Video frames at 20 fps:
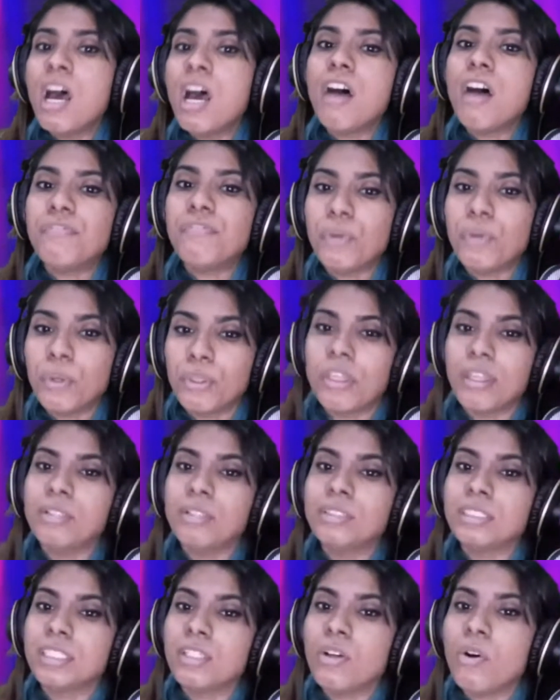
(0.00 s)
a
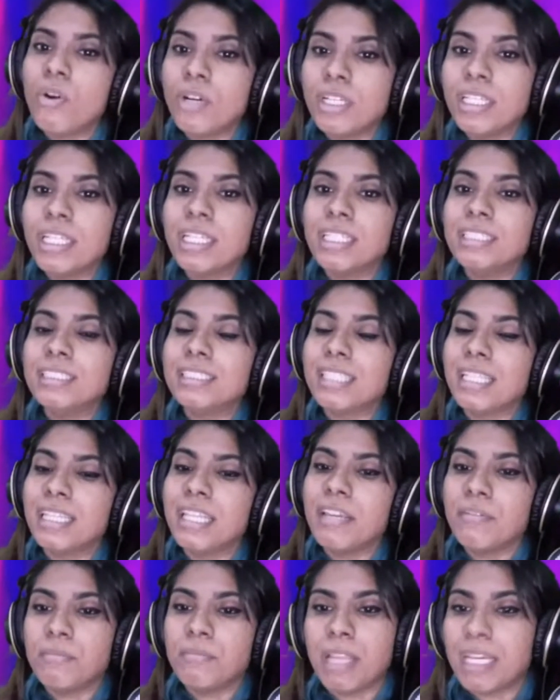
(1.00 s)
4,000 audience. And
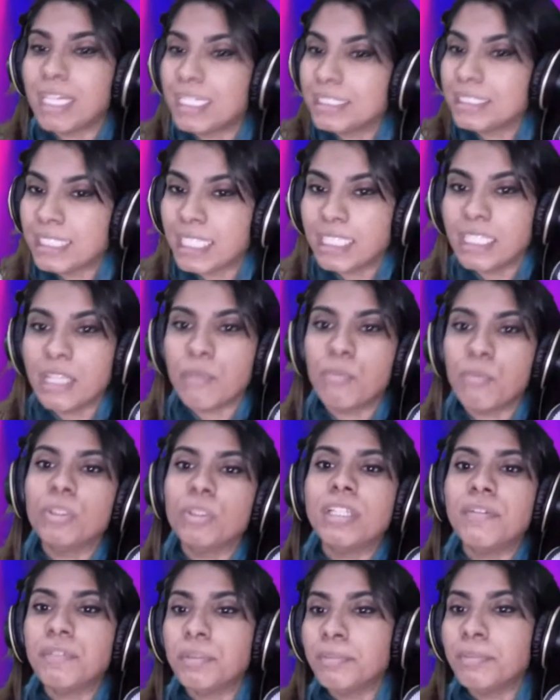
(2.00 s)
they, like I said, they won't
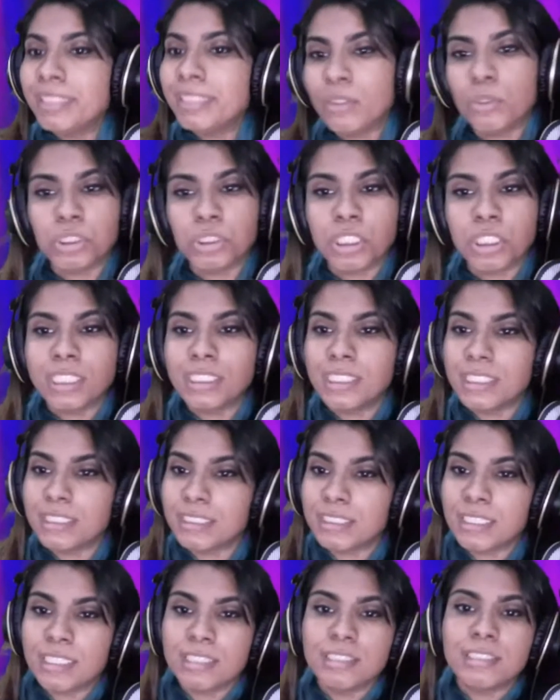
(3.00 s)
have to be socially
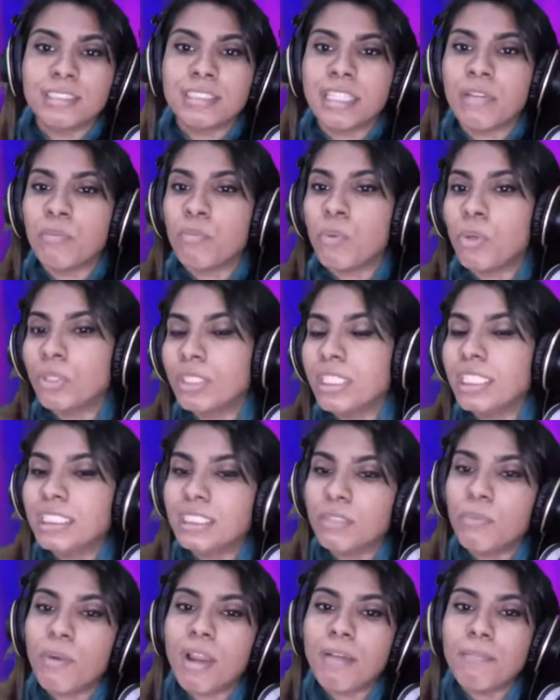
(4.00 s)
distanced. They won't need
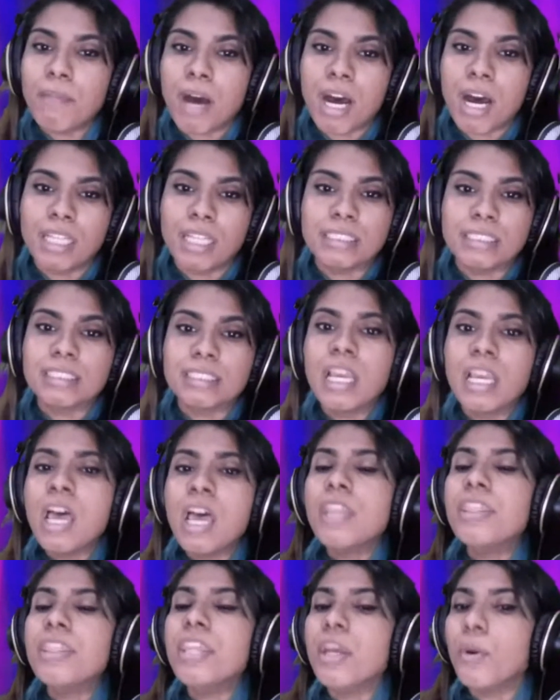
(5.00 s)
to wear masks.
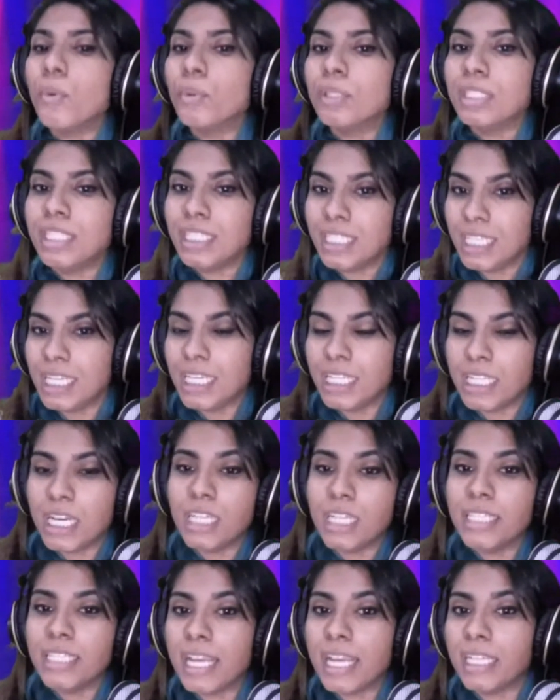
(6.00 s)
They only need
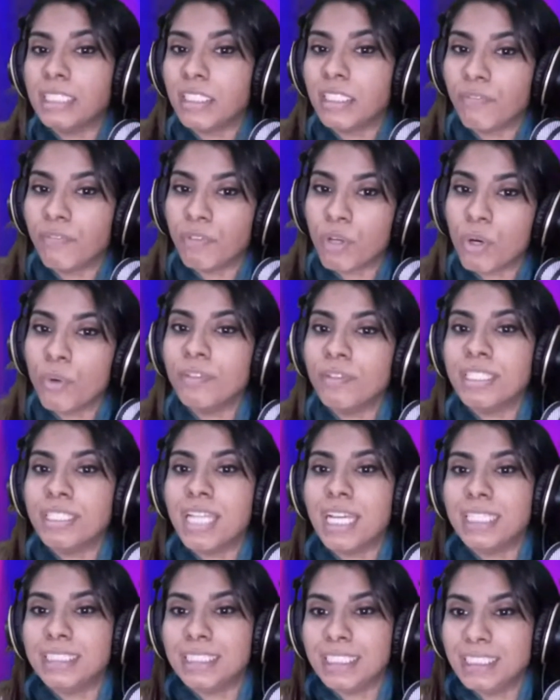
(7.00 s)
a negative
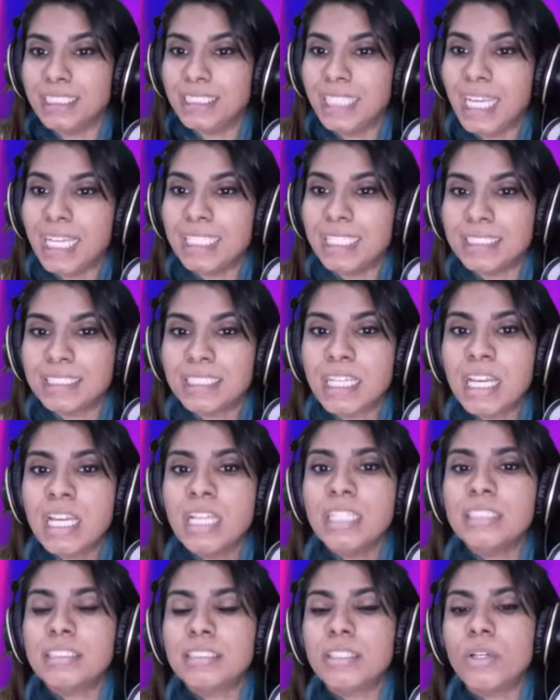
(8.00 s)
COVID-19 test.
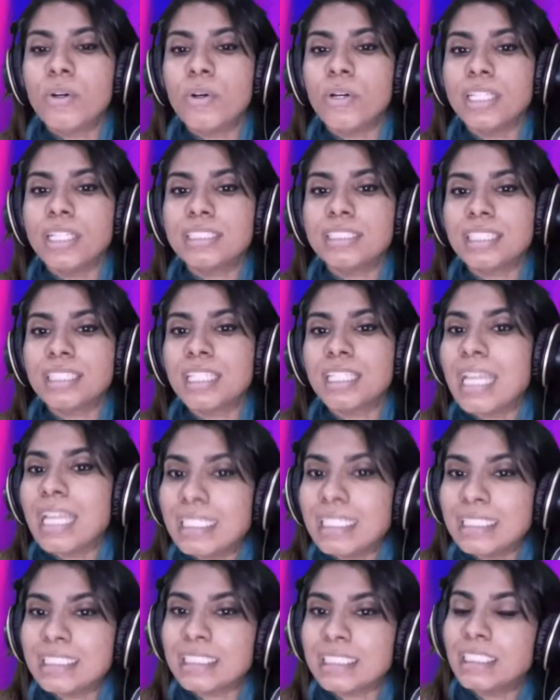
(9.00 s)
So it's the
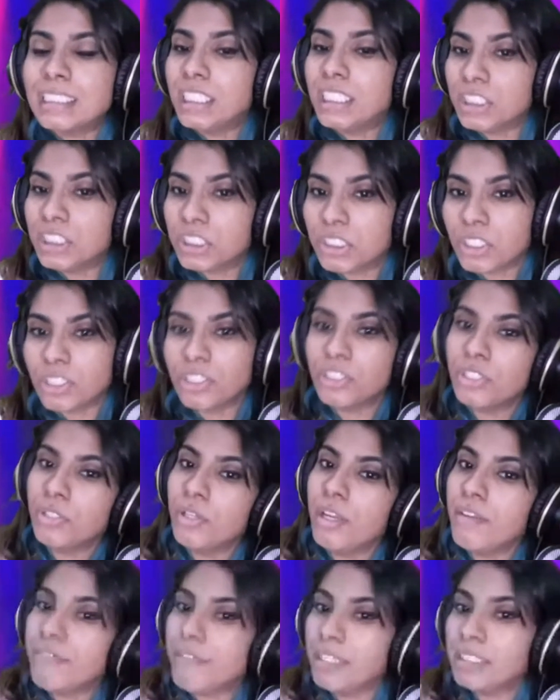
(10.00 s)
latest addition
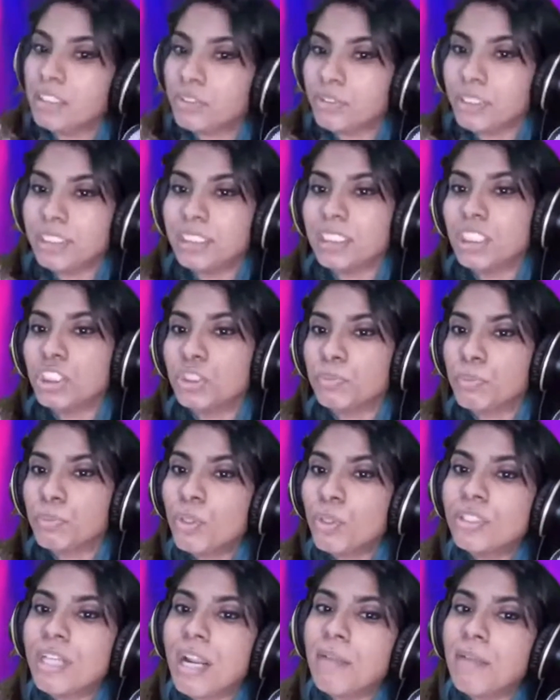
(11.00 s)
to Events Research
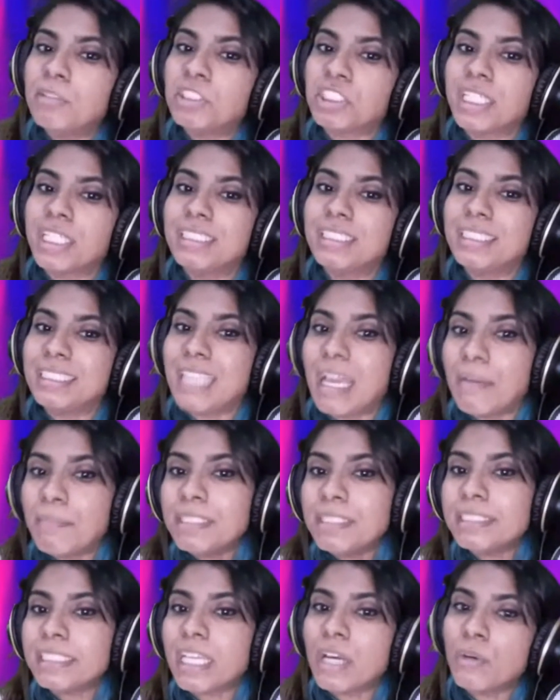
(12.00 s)
Program, which
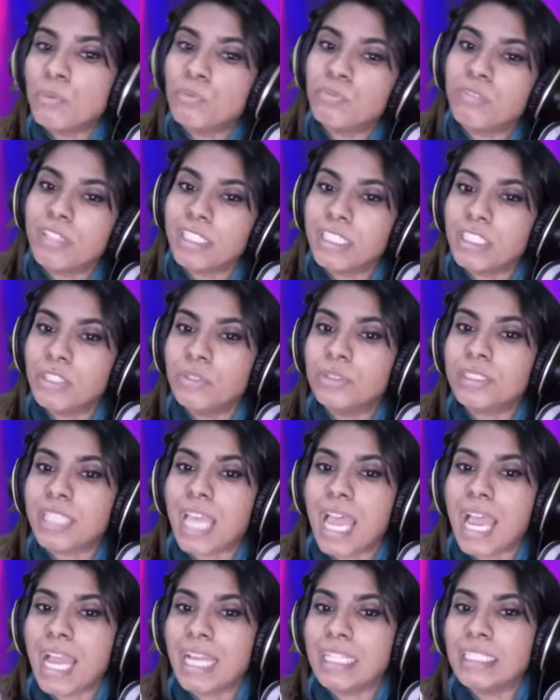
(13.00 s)
examines how venues
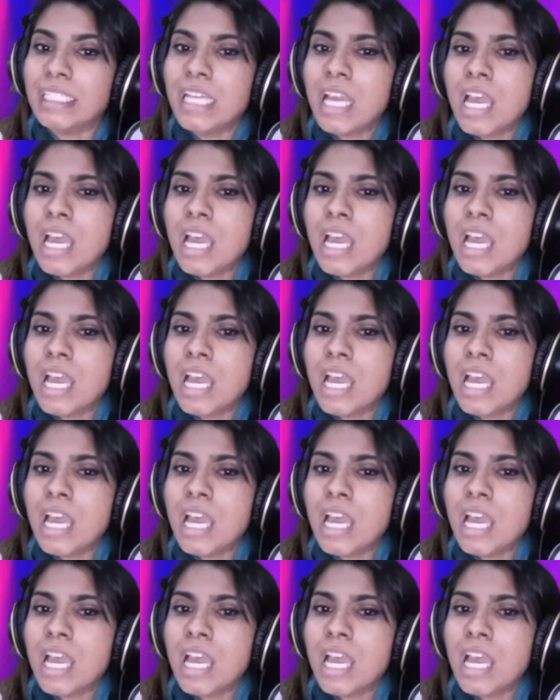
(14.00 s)
and